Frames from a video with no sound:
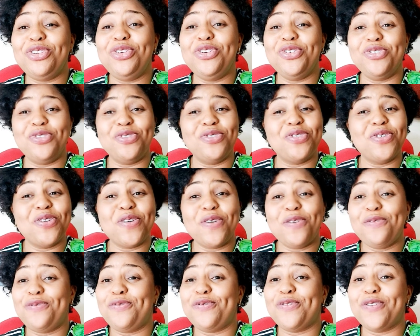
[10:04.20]
to you
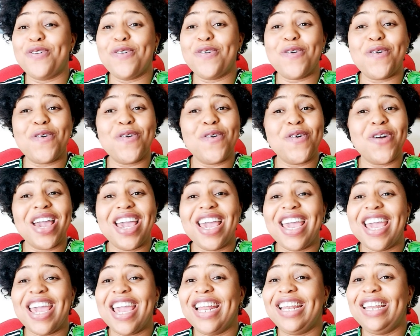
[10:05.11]
for
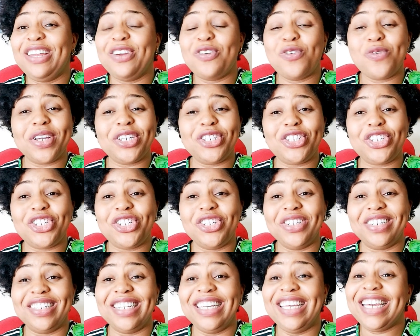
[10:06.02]
any
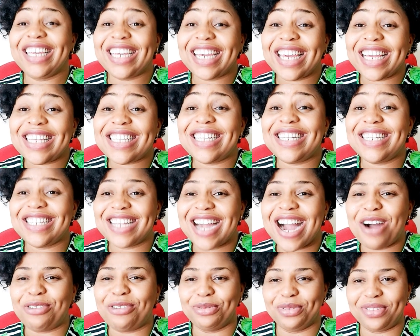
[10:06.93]
question, in case in
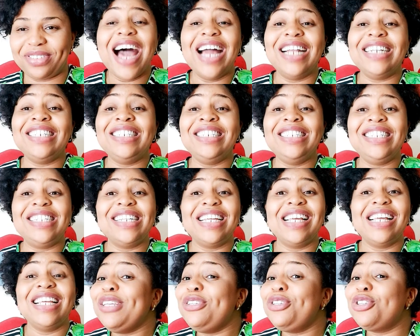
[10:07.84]
doubt. And
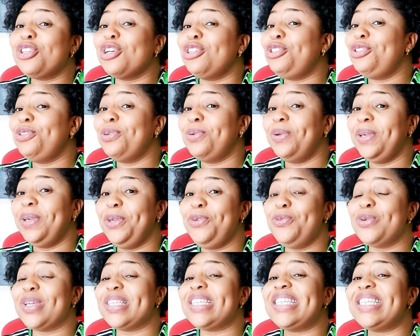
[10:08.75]
by so
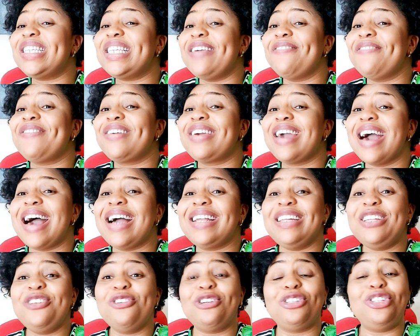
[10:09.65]
doing, you are
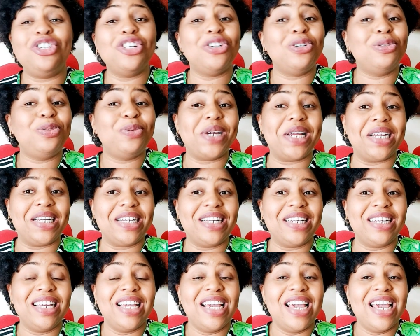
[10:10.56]
safeguarding your
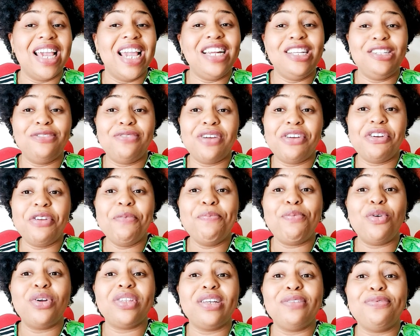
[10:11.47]
children. It is very
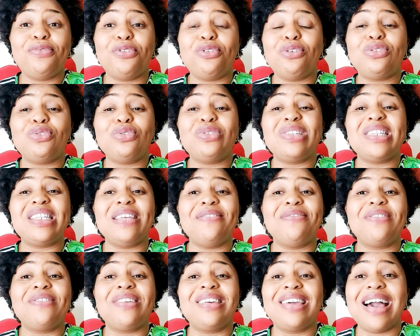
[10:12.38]
important for us to
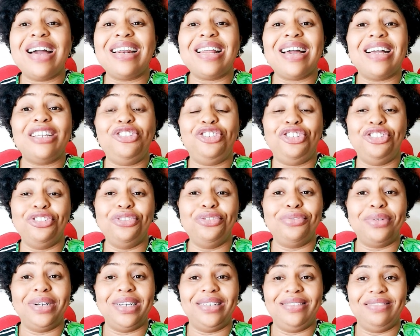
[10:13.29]
safeguard our
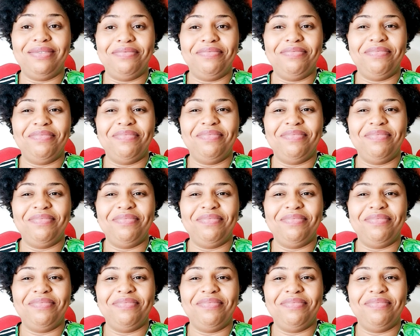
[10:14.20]
children.